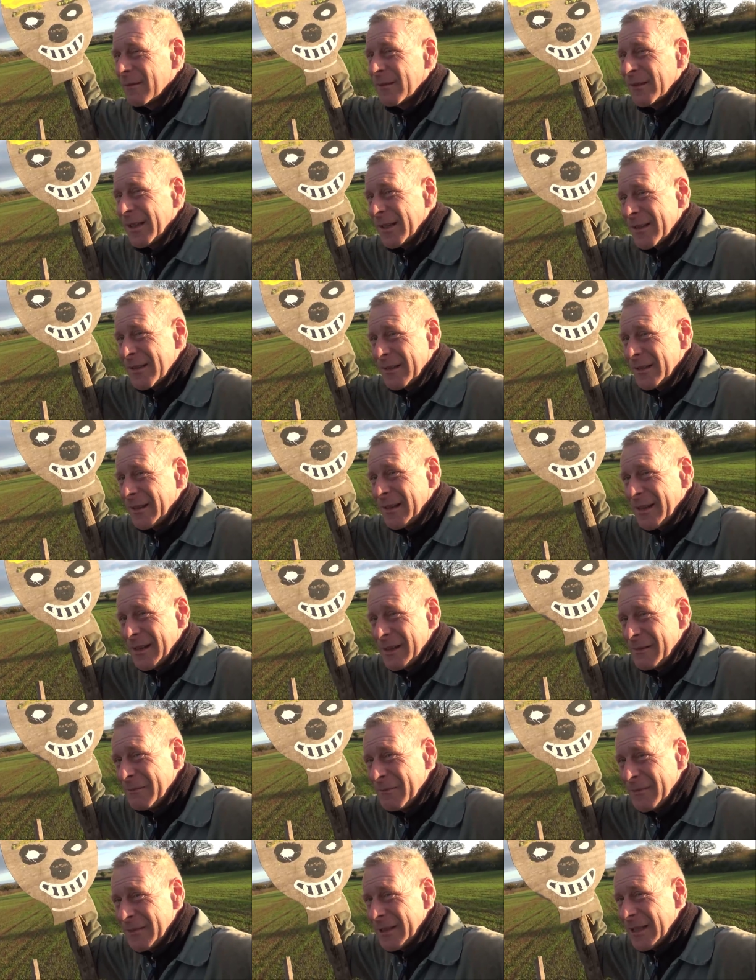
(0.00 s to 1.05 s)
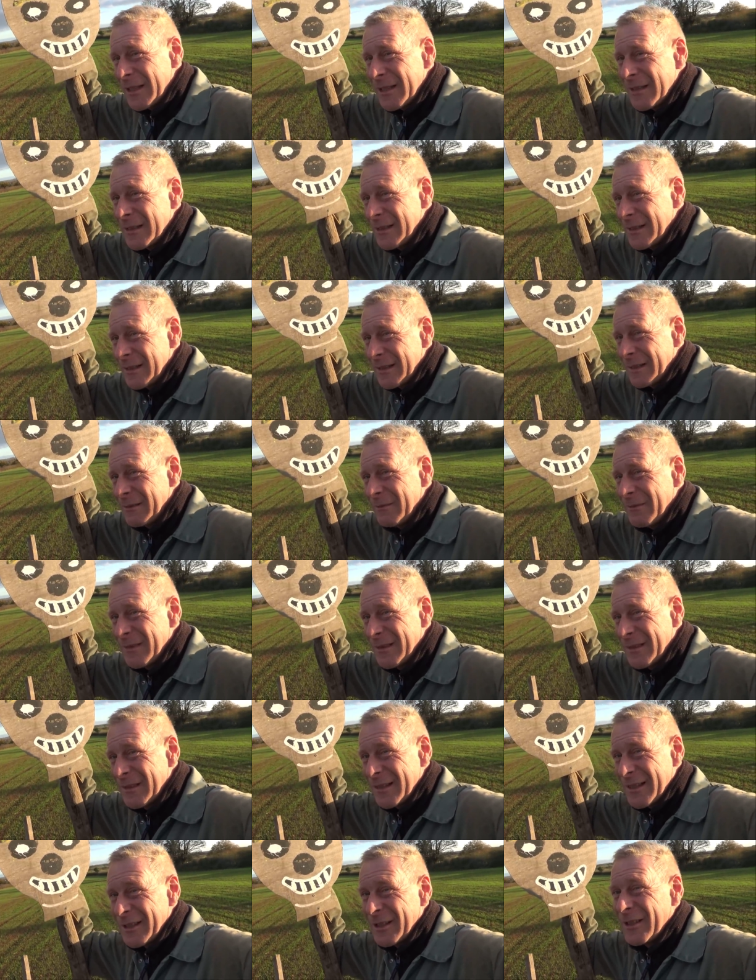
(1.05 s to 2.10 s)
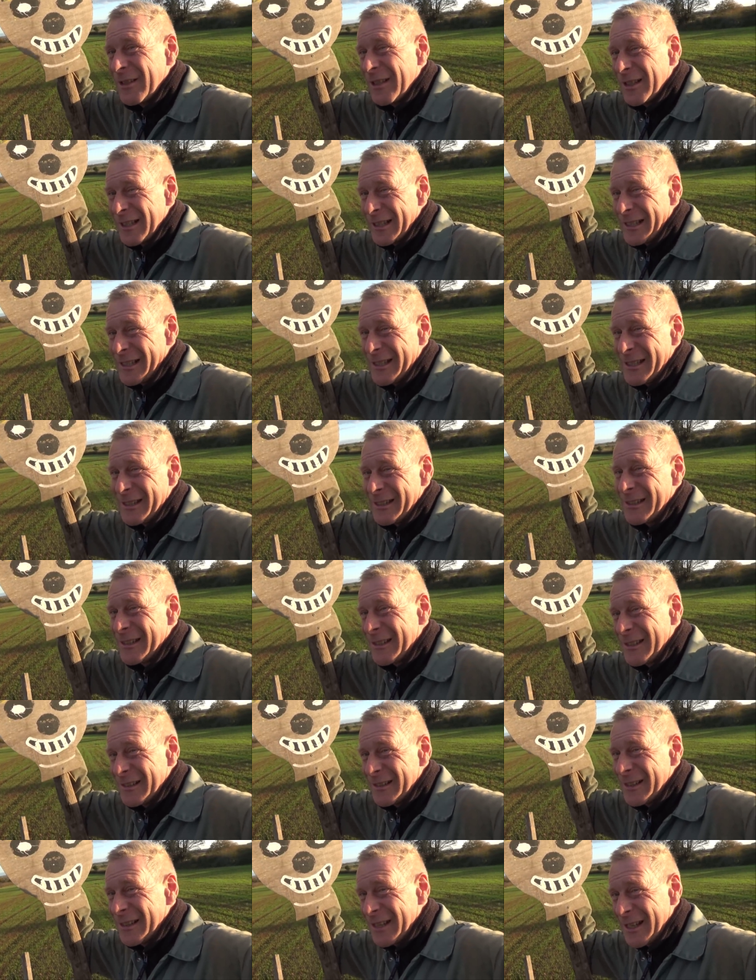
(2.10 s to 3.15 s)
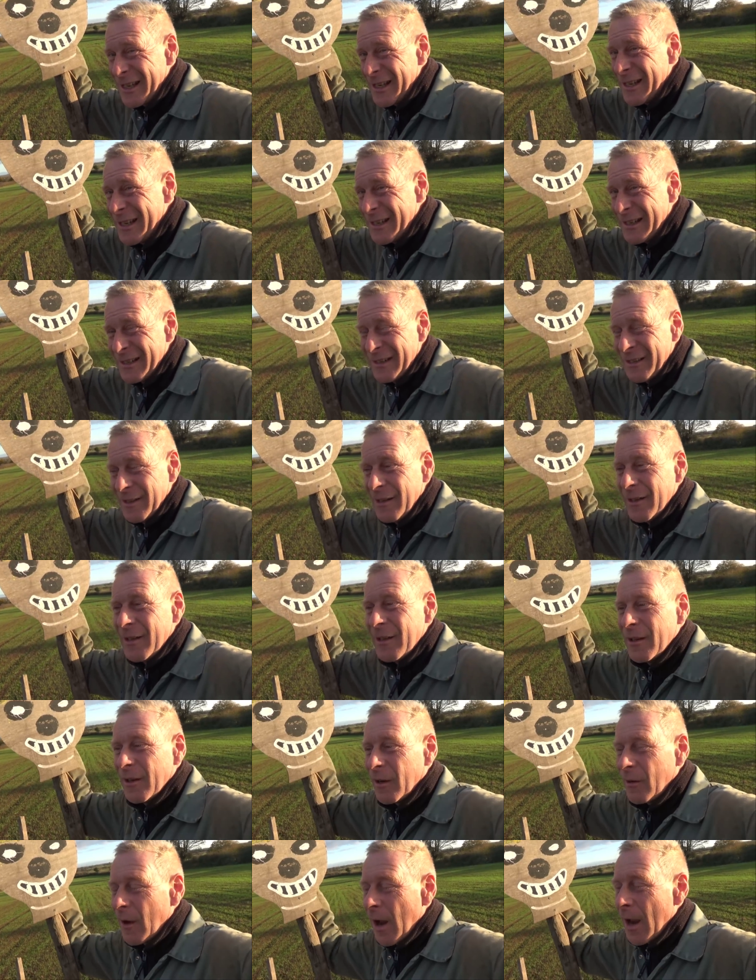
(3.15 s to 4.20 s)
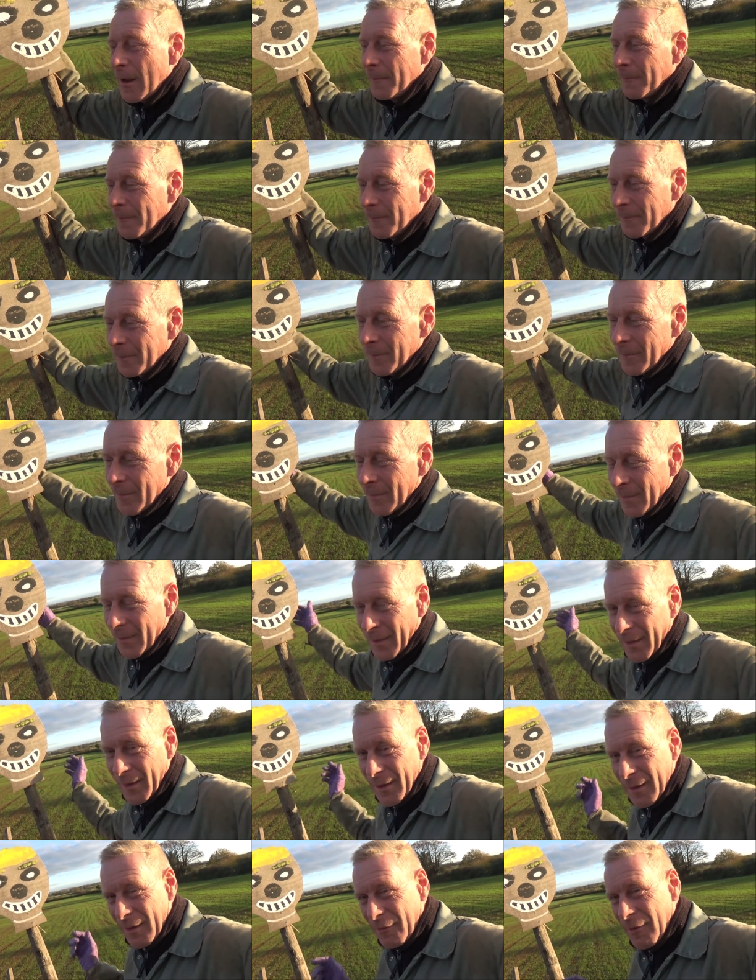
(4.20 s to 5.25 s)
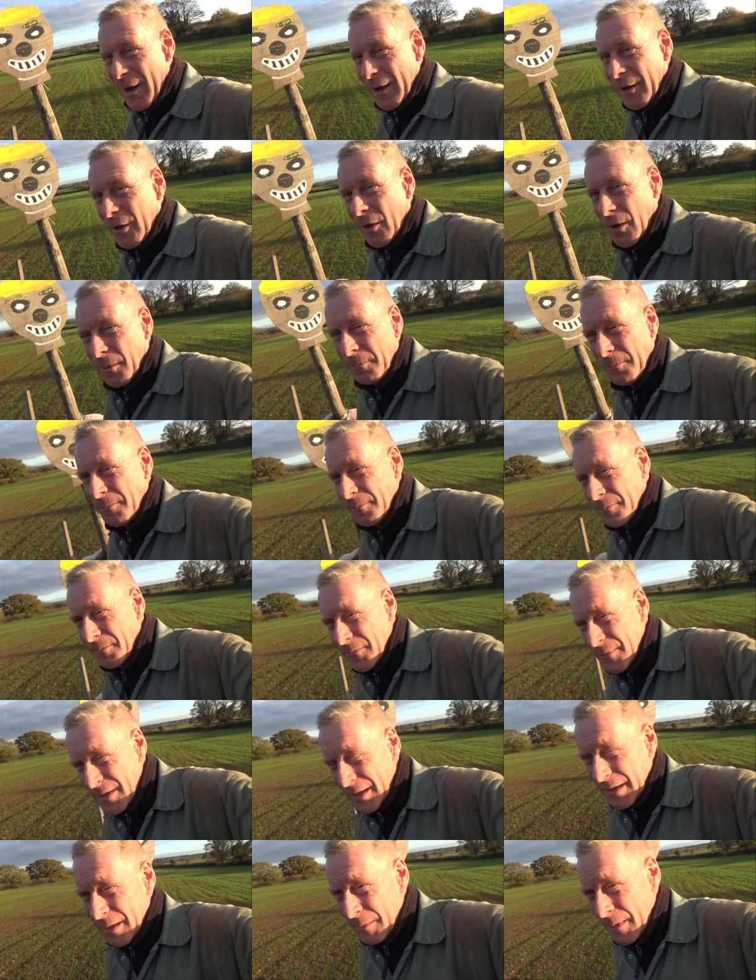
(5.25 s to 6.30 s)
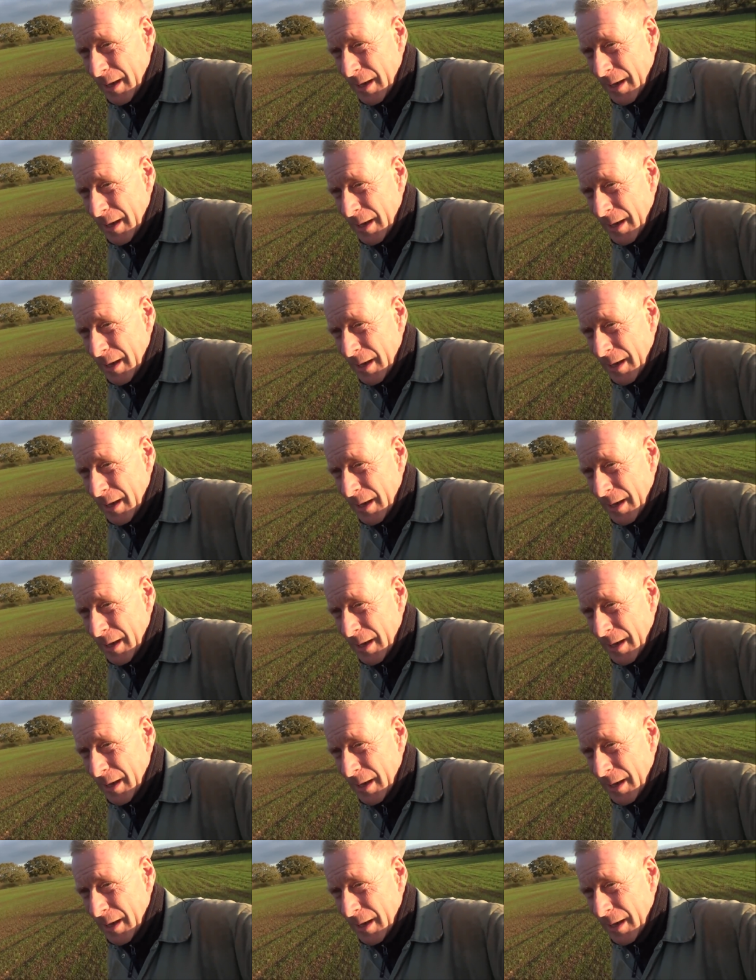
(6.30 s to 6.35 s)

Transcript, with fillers: Yes, I am. Yes, I am. Got a look here. Got a look here. All right. Crack on. See you in a